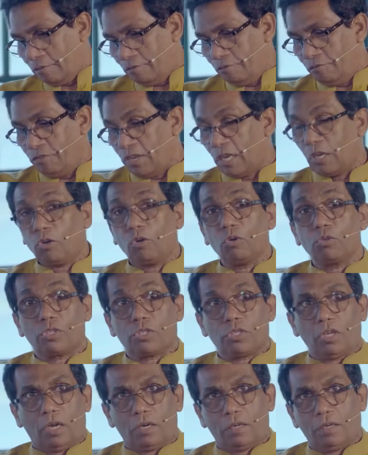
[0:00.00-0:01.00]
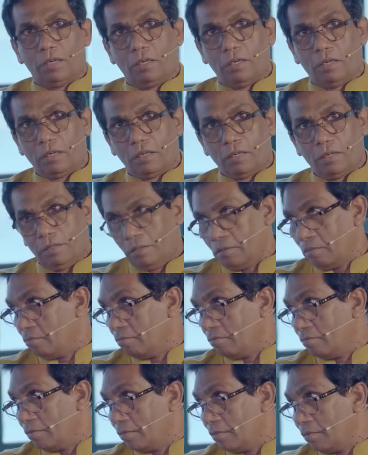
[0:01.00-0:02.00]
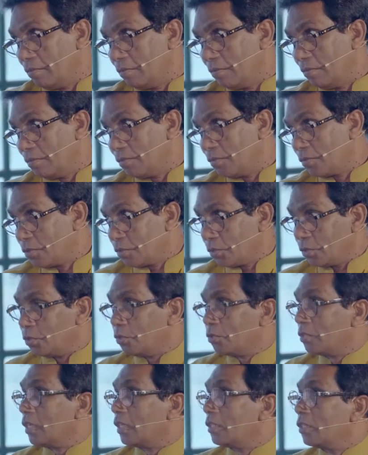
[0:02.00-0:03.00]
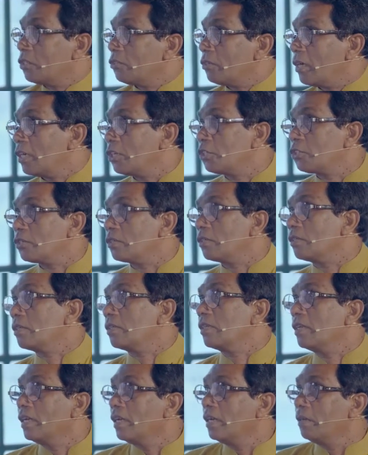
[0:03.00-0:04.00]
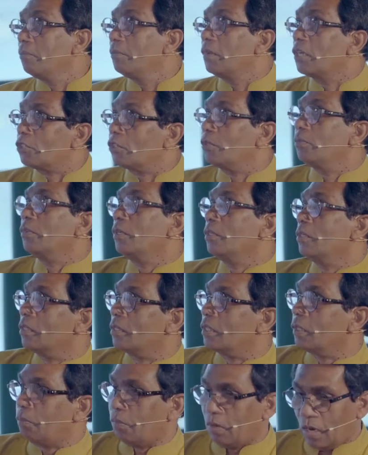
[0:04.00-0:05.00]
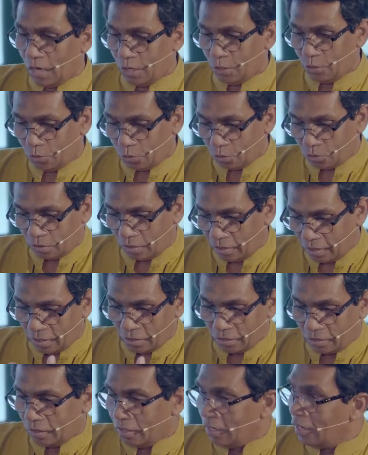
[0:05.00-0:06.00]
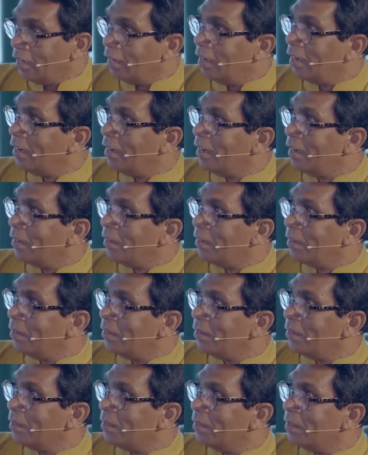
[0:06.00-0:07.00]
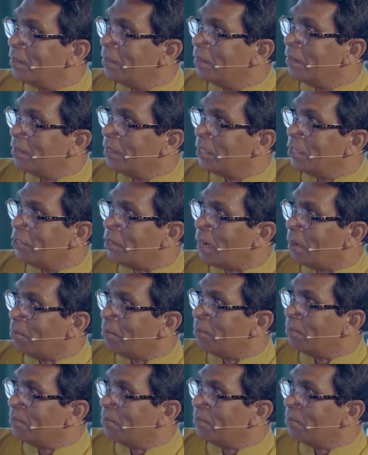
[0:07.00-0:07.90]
Vigutsak. So those are the traditional measurements applied to create a drum.